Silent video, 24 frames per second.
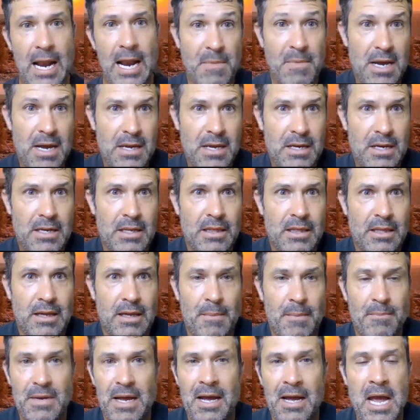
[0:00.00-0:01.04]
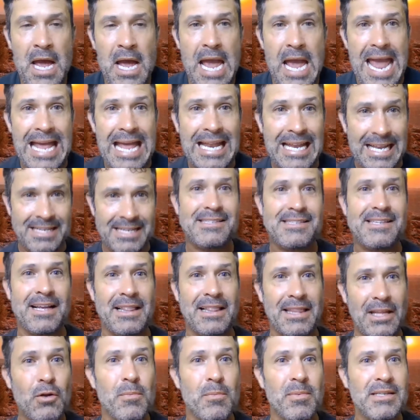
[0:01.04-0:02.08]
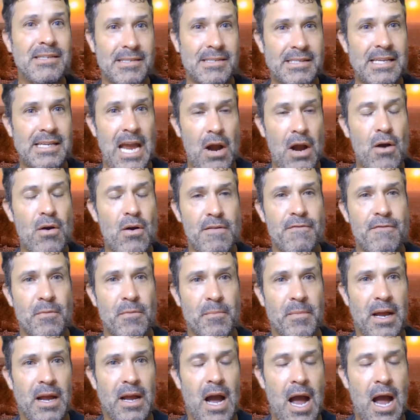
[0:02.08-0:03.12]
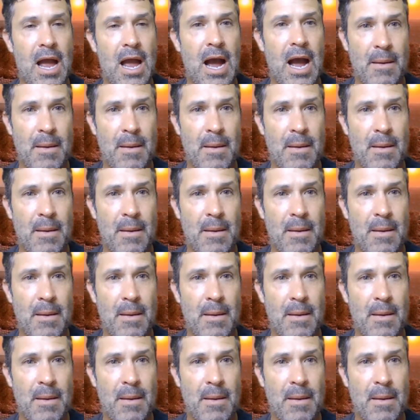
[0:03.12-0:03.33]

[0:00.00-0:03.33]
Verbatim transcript: And I'm not going to, I'm, it is a little bit scary for me.